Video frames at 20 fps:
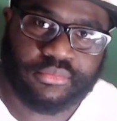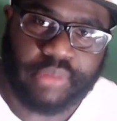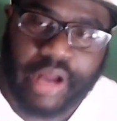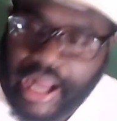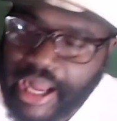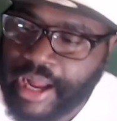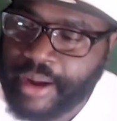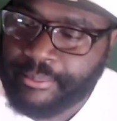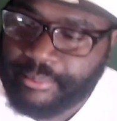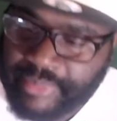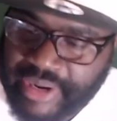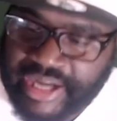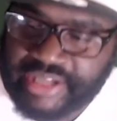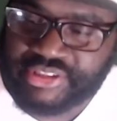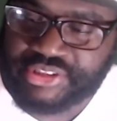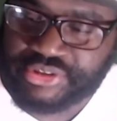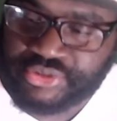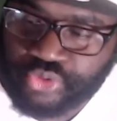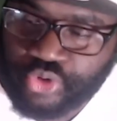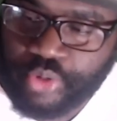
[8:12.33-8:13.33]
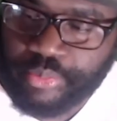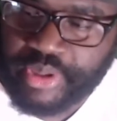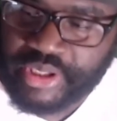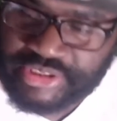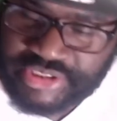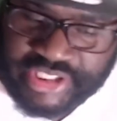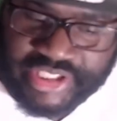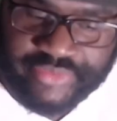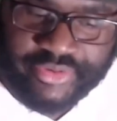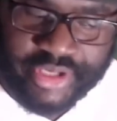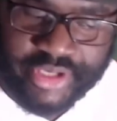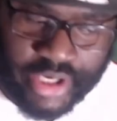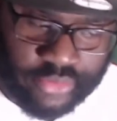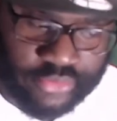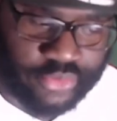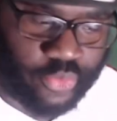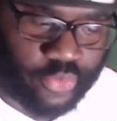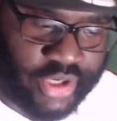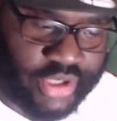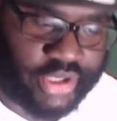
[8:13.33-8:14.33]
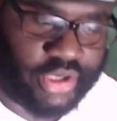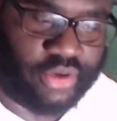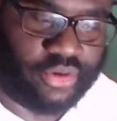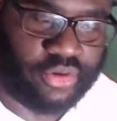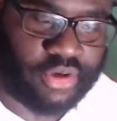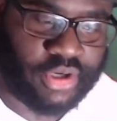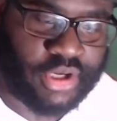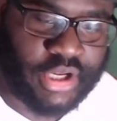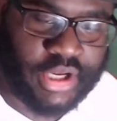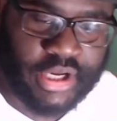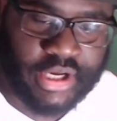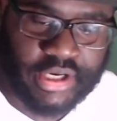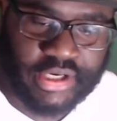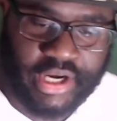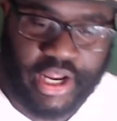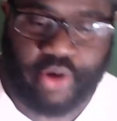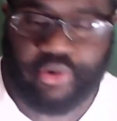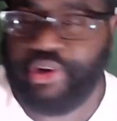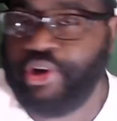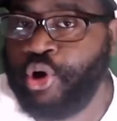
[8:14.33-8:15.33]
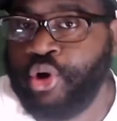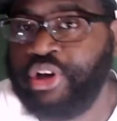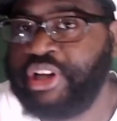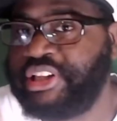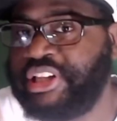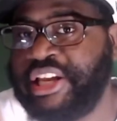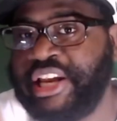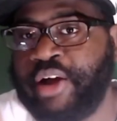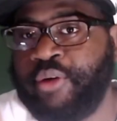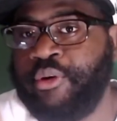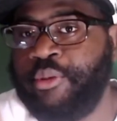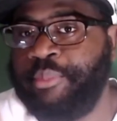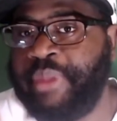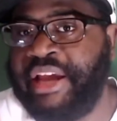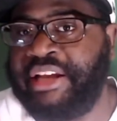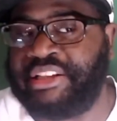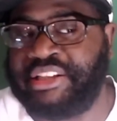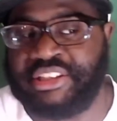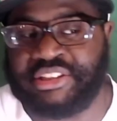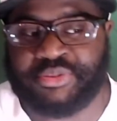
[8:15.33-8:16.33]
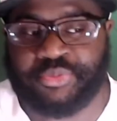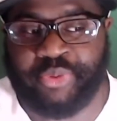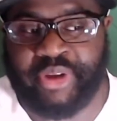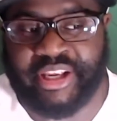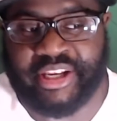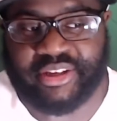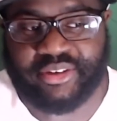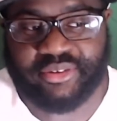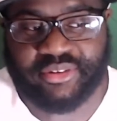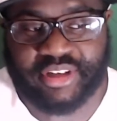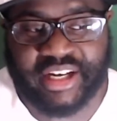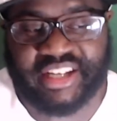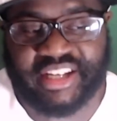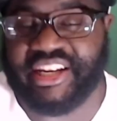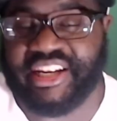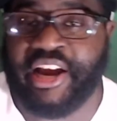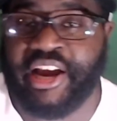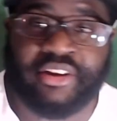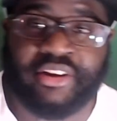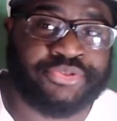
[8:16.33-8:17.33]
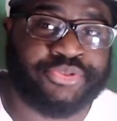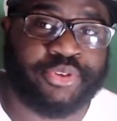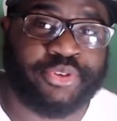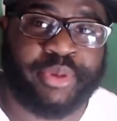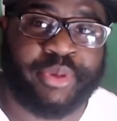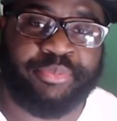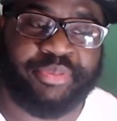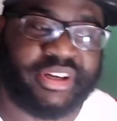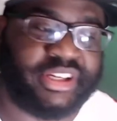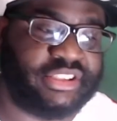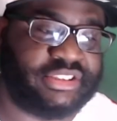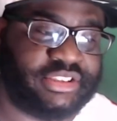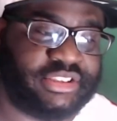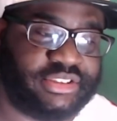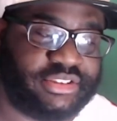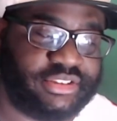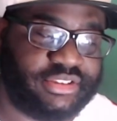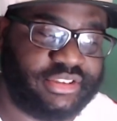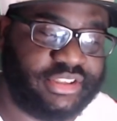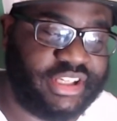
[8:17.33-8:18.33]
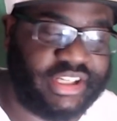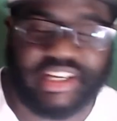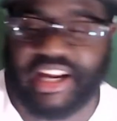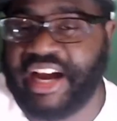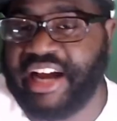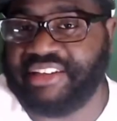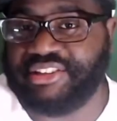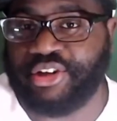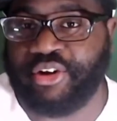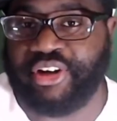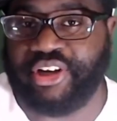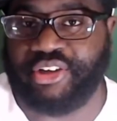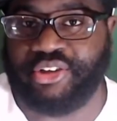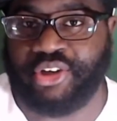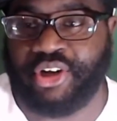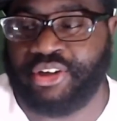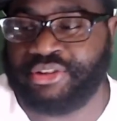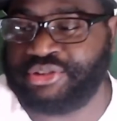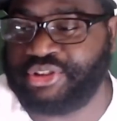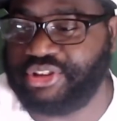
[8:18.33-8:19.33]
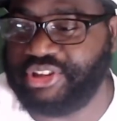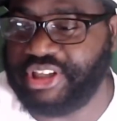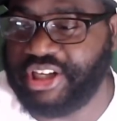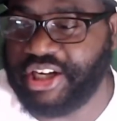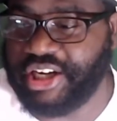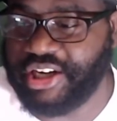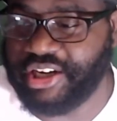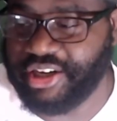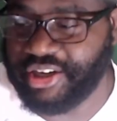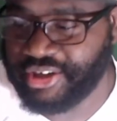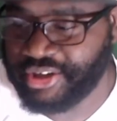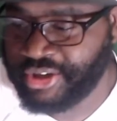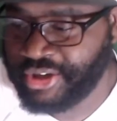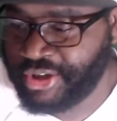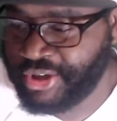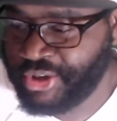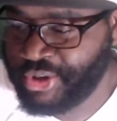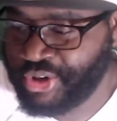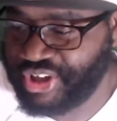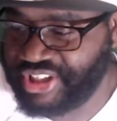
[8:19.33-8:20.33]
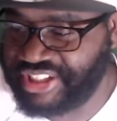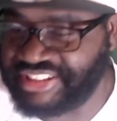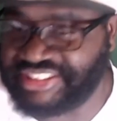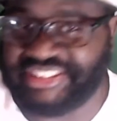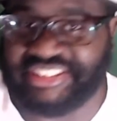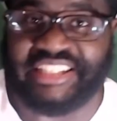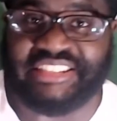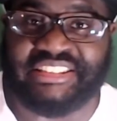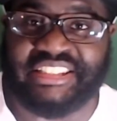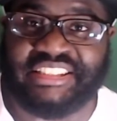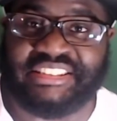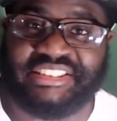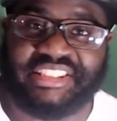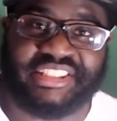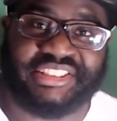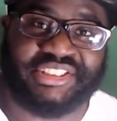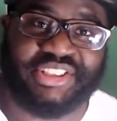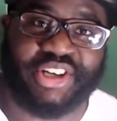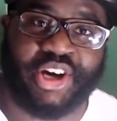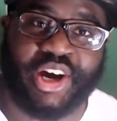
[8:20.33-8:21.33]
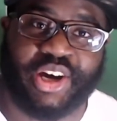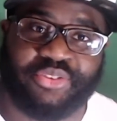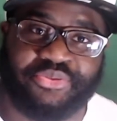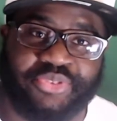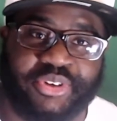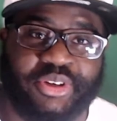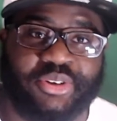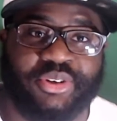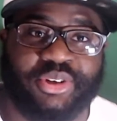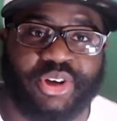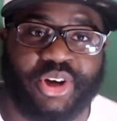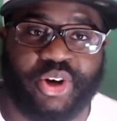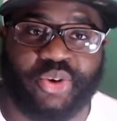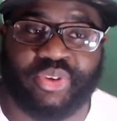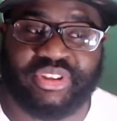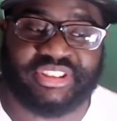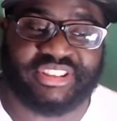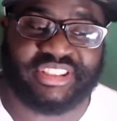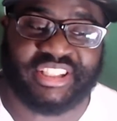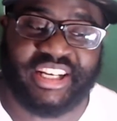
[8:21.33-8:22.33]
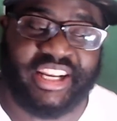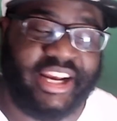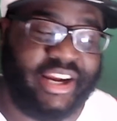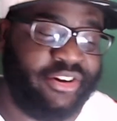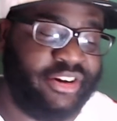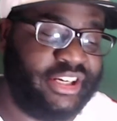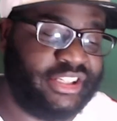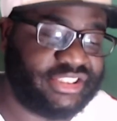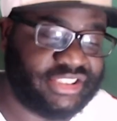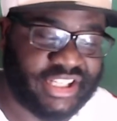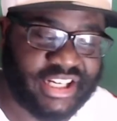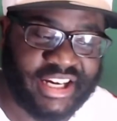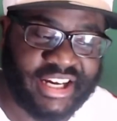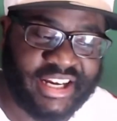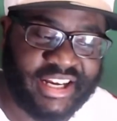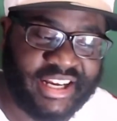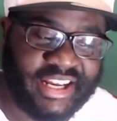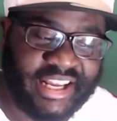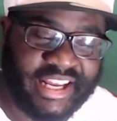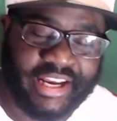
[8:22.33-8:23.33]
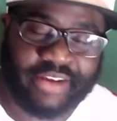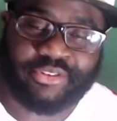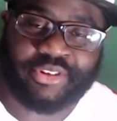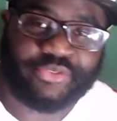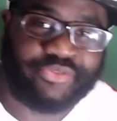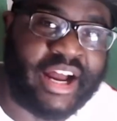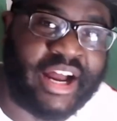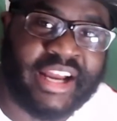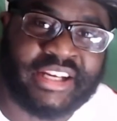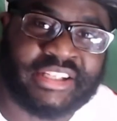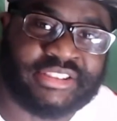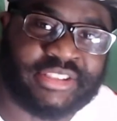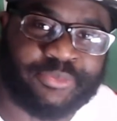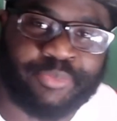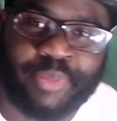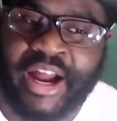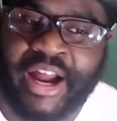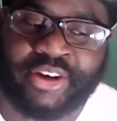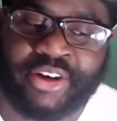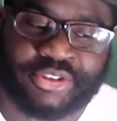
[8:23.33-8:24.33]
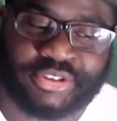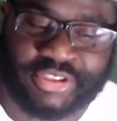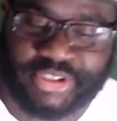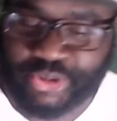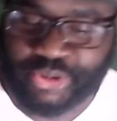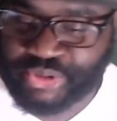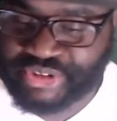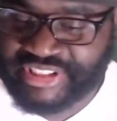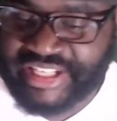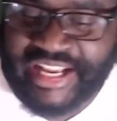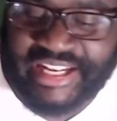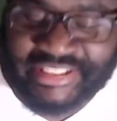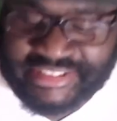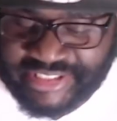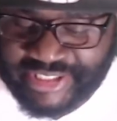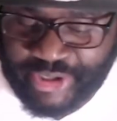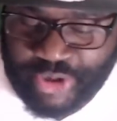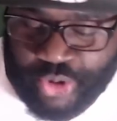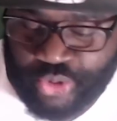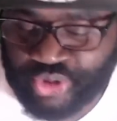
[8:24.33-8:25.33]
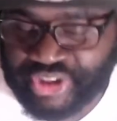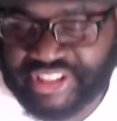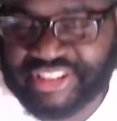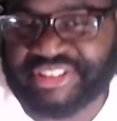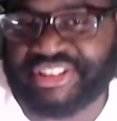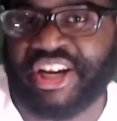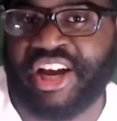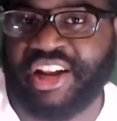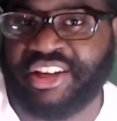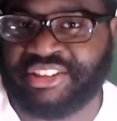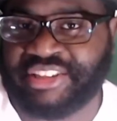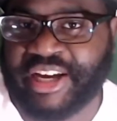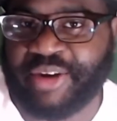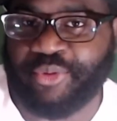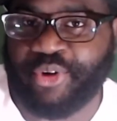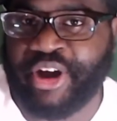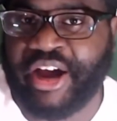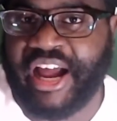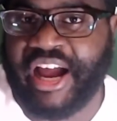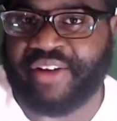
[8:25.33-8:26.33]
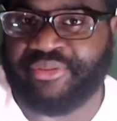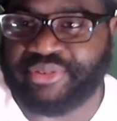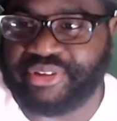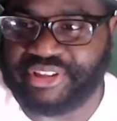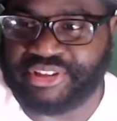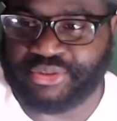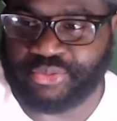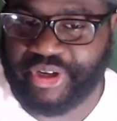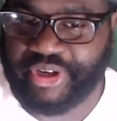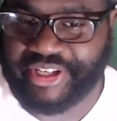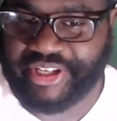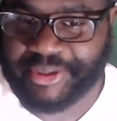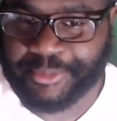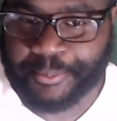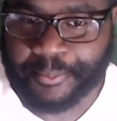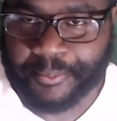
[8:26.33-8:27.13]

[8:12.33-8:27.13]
I might just throw my TV out the window. Now, the only thing that would make this week hilarious for me because the Lions already lost on a uh, on a 66-yard field goal, which is hilarious. If the Vikings and Packers lose, that is the only solace I will have for this week.